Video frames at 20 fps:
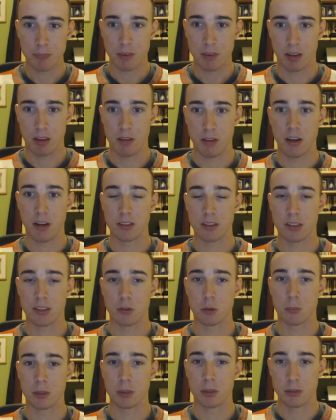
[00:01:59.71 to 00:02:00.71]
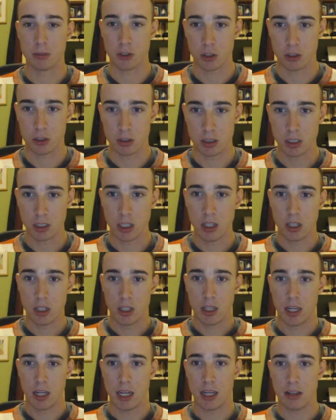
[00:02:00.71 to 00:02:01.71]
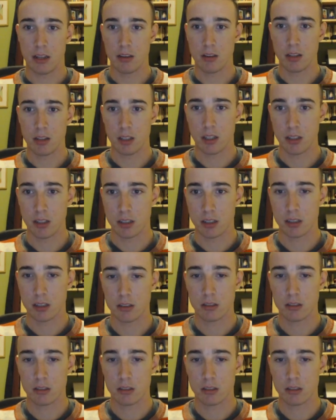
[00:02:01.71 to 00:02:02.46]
c5 is too premature. And here